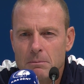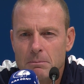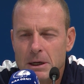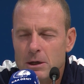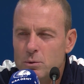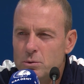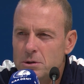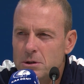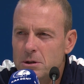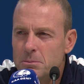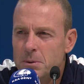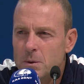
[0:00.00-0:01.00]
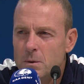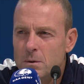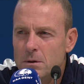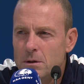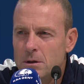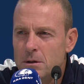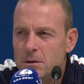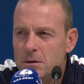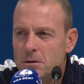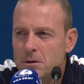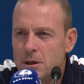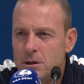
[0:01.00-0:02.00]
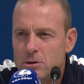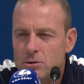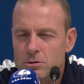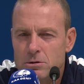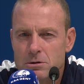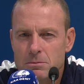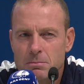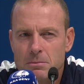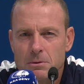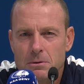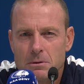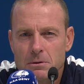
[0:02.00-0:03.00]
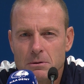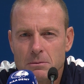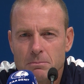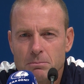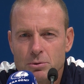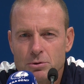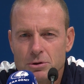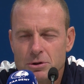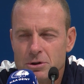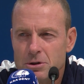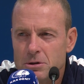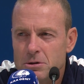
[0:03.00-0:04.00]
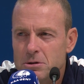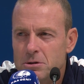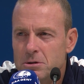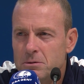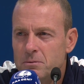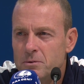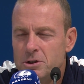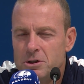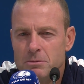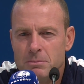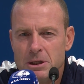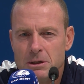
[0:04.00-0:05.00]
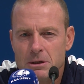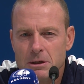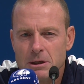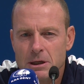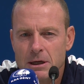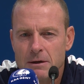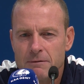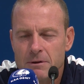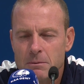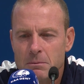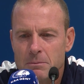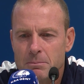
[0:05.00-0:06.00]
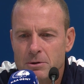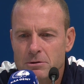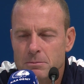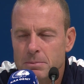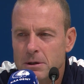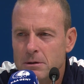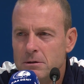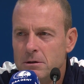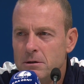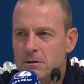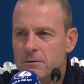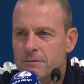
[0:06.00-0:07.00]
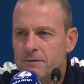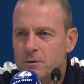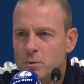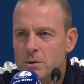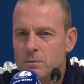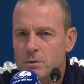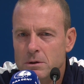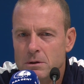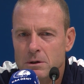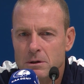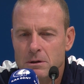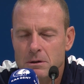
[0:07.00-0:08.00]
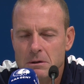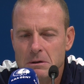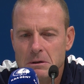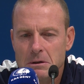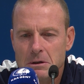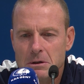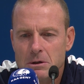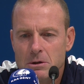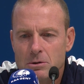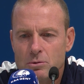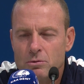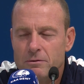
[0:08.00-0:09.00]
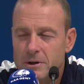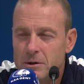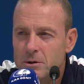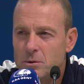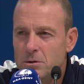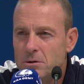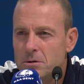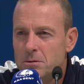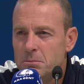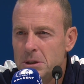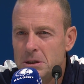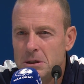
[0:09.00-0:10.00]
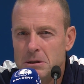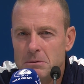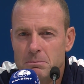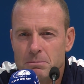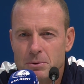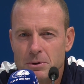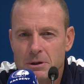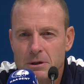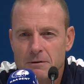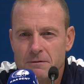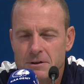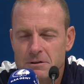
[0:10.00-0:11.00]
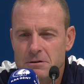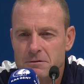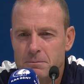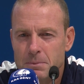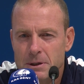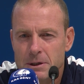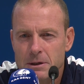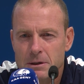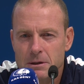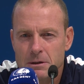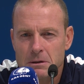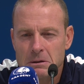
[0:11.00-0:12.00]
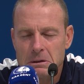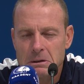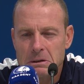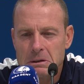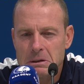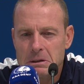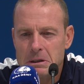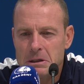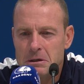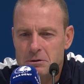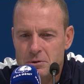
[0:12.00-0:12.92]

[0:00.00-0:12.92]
by losing the ball in dangerous positions, which immediately gave them a possibility of doing what they do very good, meaning putting the offensive player in a